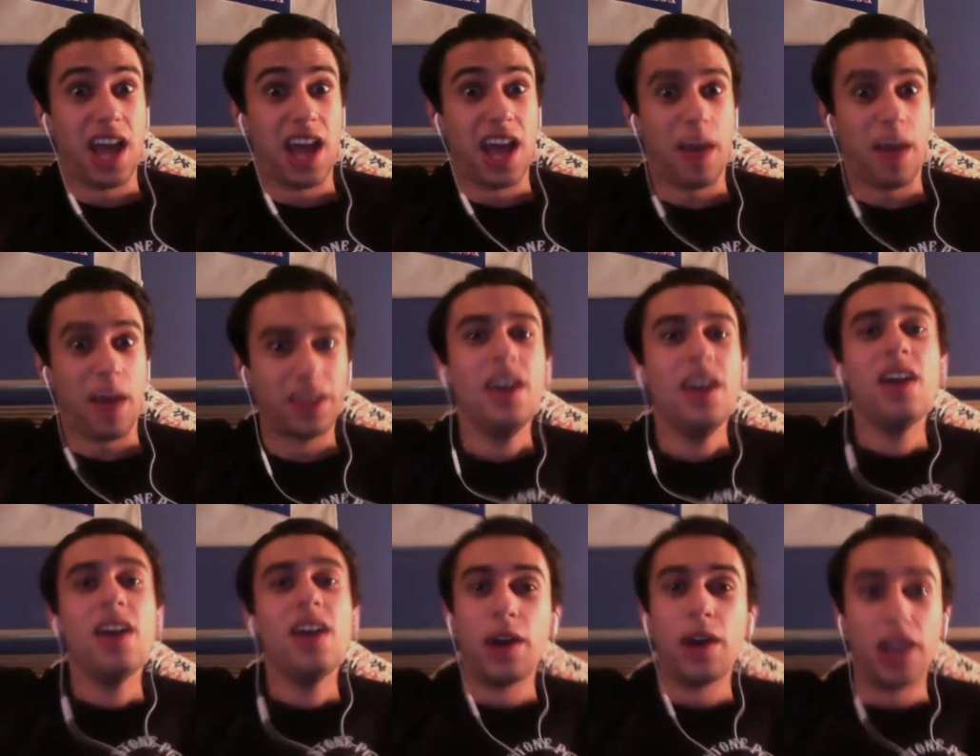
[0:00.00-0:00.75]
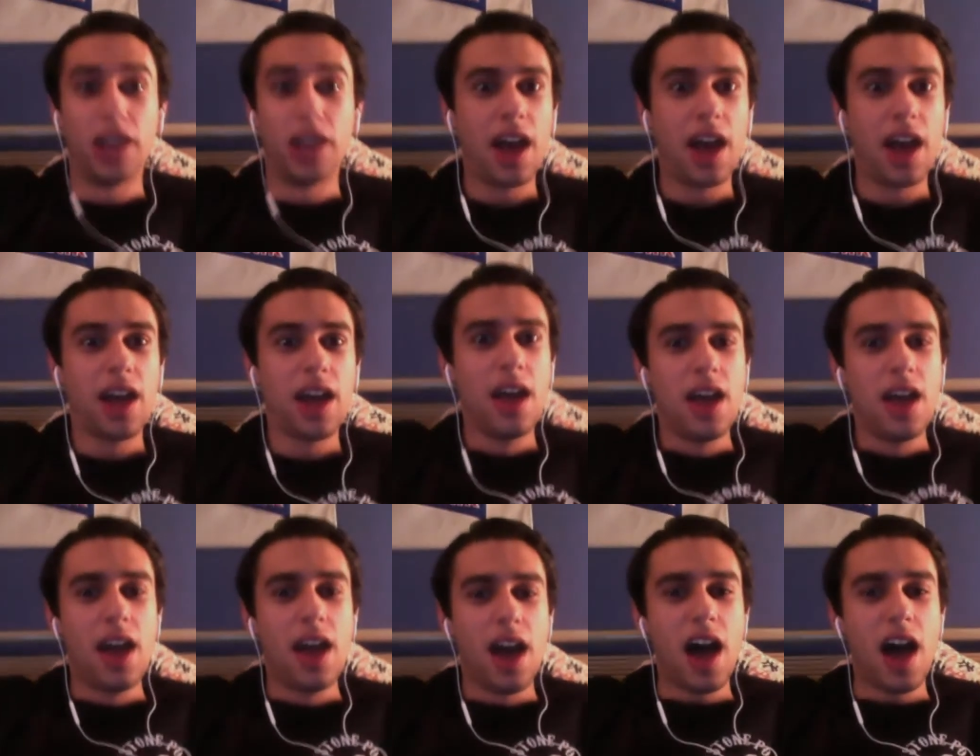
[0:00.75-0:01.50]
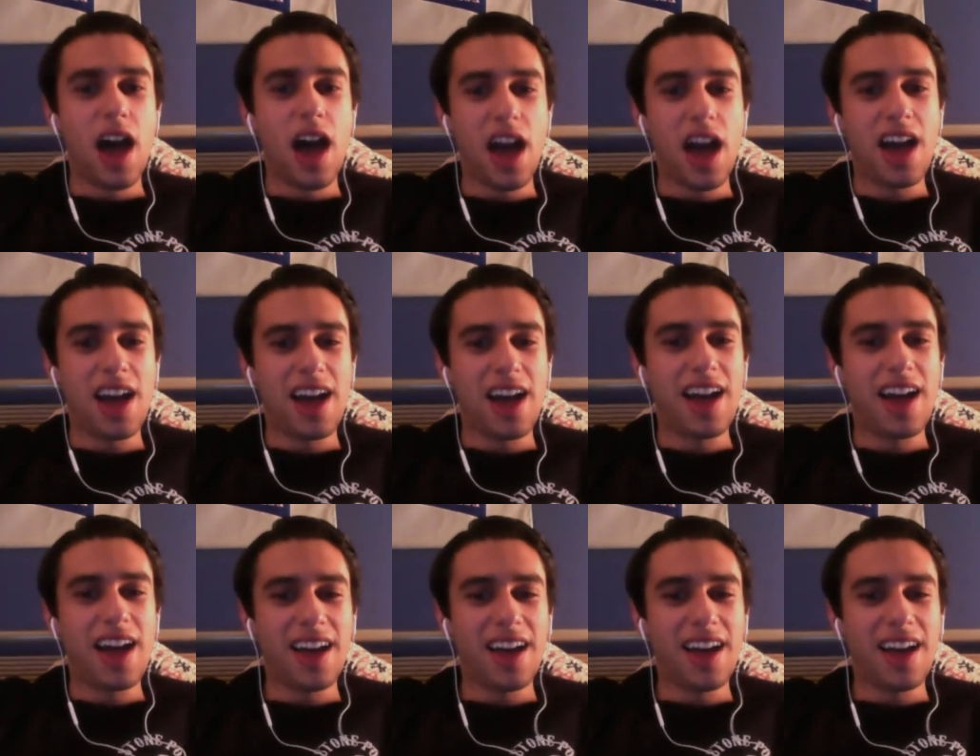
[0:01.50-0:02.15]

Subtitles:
Right. That's what I'm saying. The biggest FU would